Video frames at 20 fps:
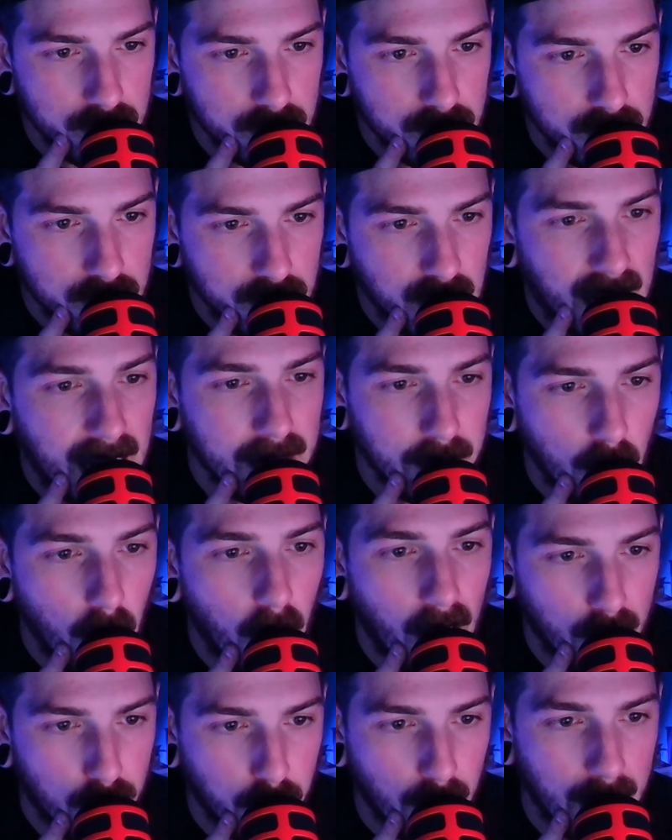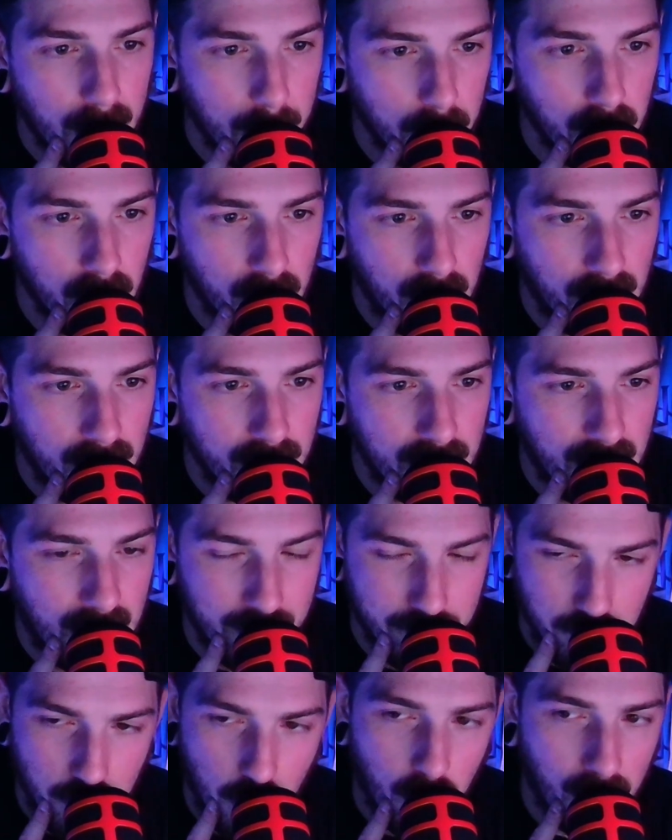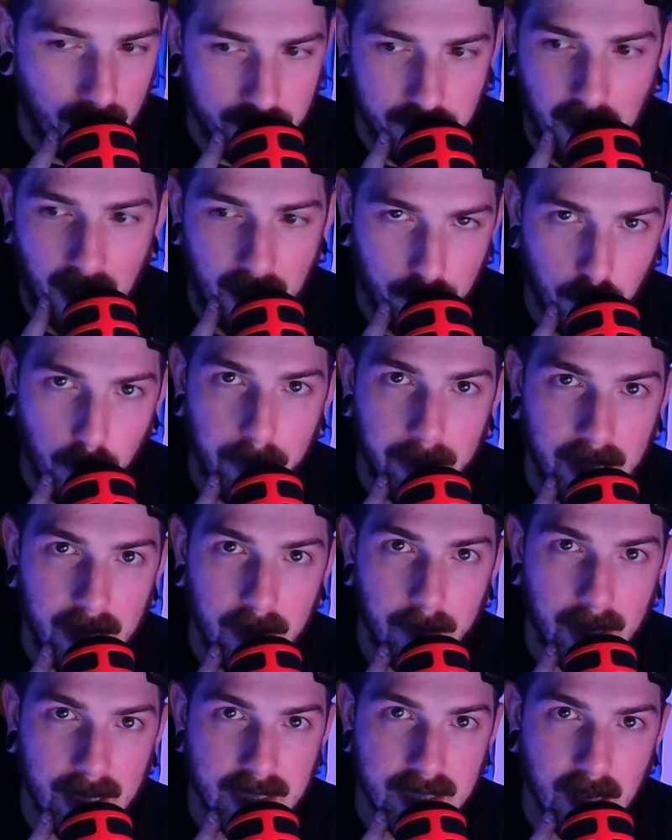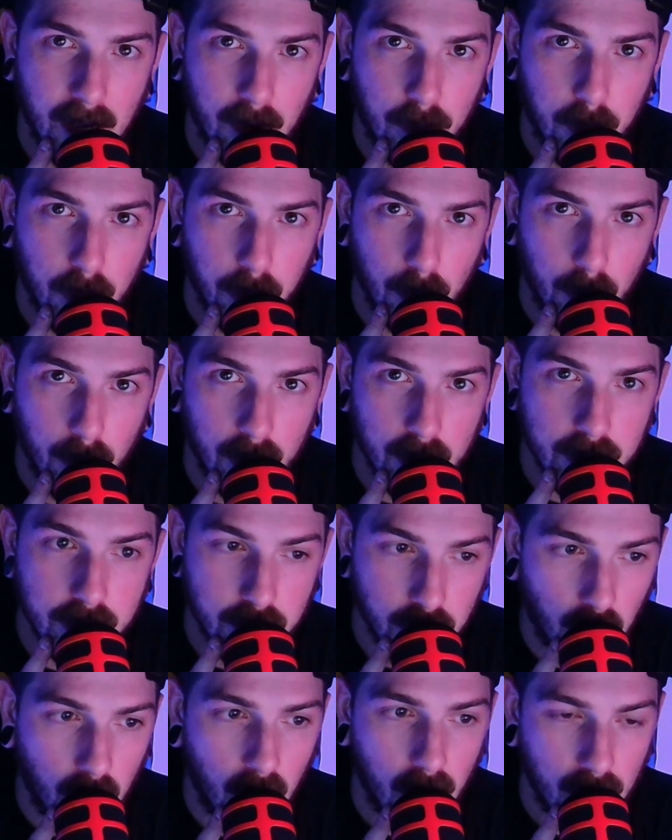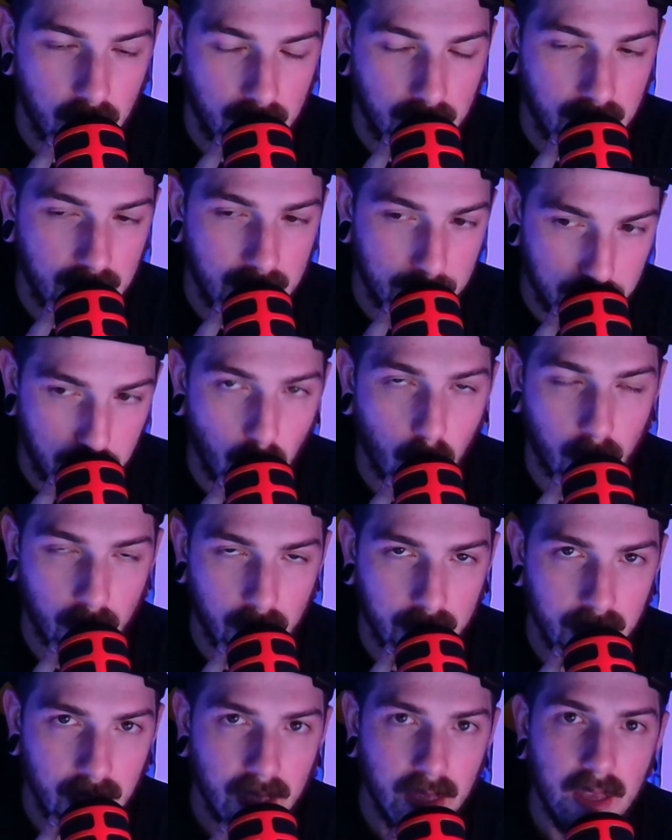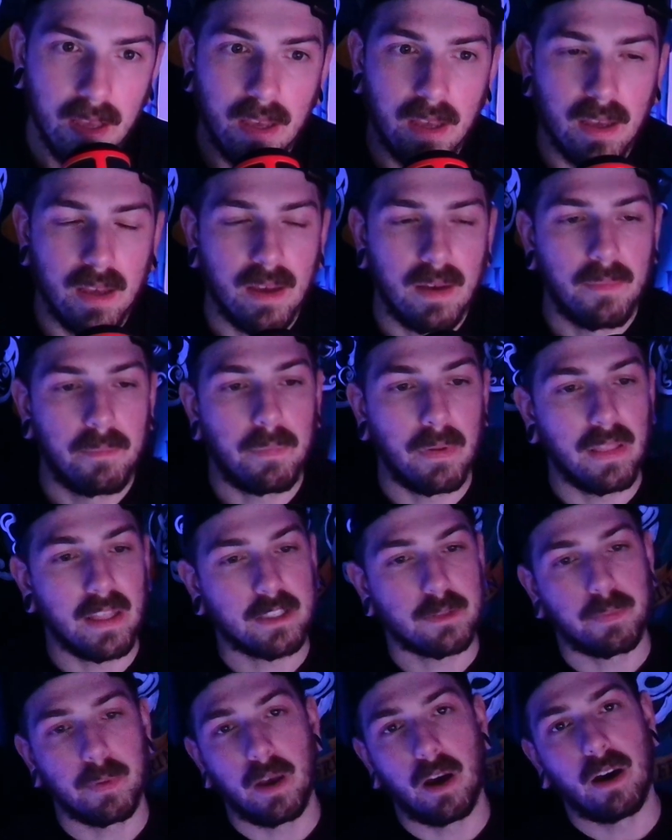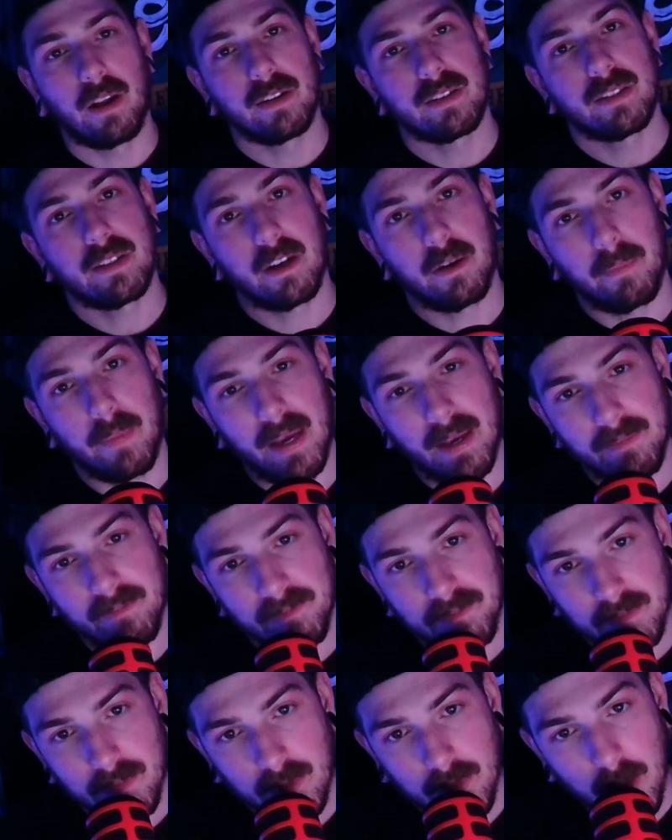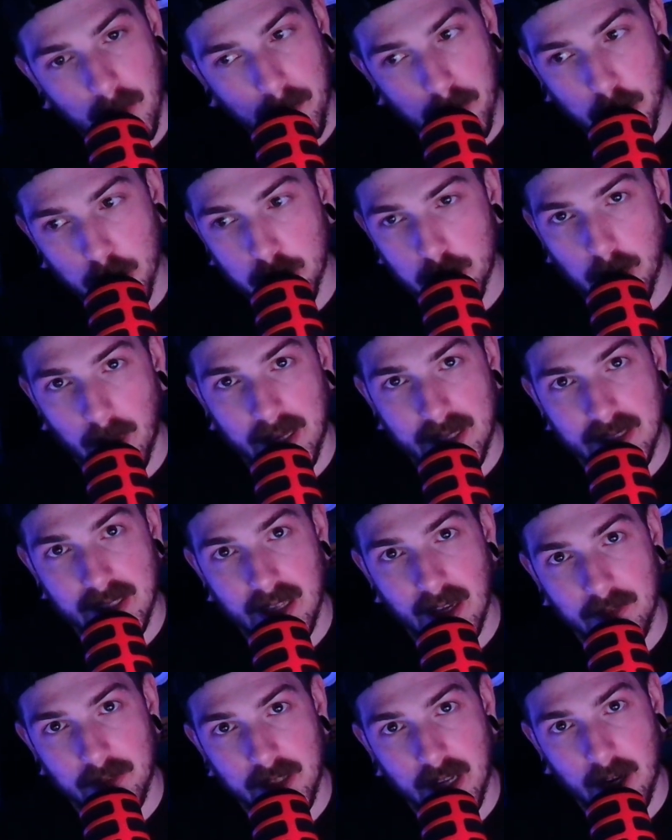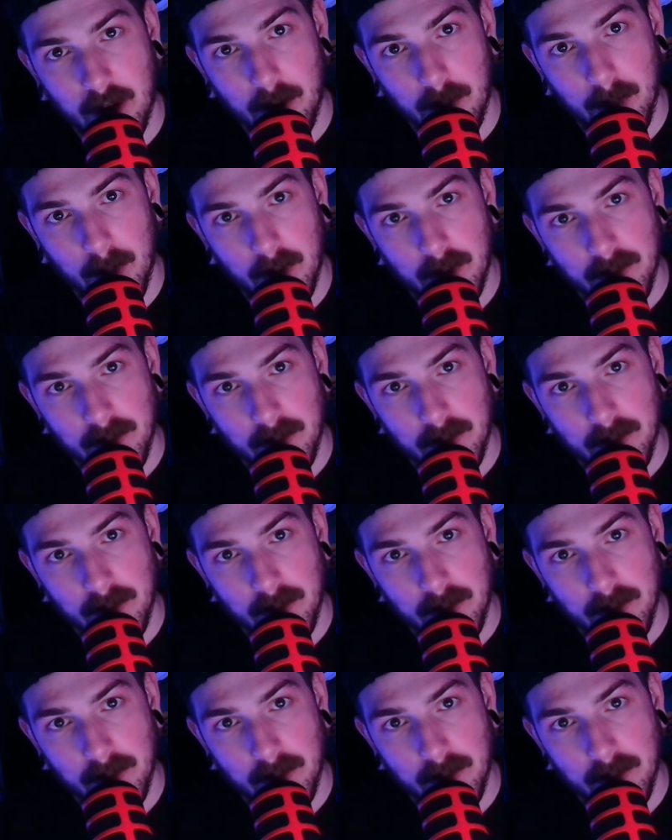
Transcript: I know I've rambled a lot, and I know I've repeated myself with the words dull and boring, but let's be honest here, man. The Bruce Wayne stuff's terrible.